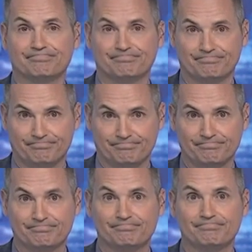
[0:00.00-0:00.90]

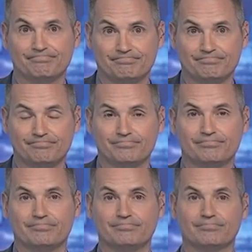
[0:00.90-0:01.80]

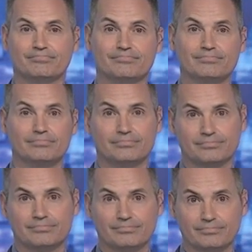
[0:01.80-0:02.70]
(not speaking)